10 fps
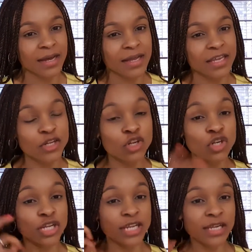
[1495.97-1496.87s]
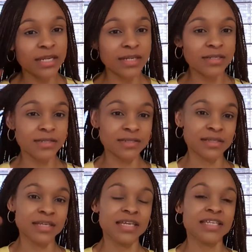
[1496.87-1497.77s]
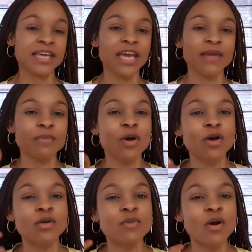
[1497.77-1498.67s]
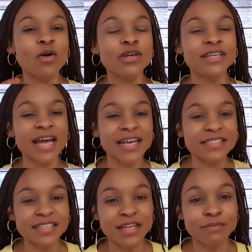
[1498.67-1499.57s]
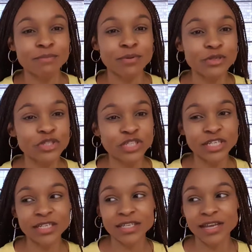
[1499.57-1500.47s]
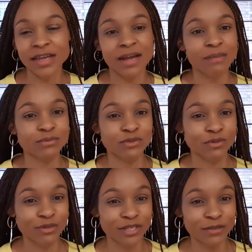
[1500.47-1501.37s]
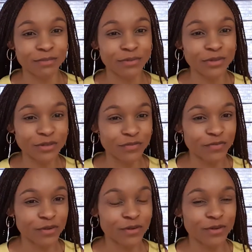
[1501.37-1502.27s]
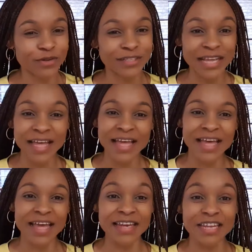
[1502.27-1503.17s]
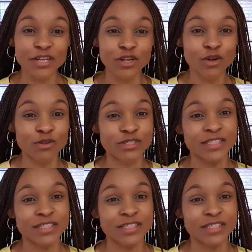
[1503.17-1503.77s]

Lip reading: it came home all nice and bushy and absolutely beautiful, and it lost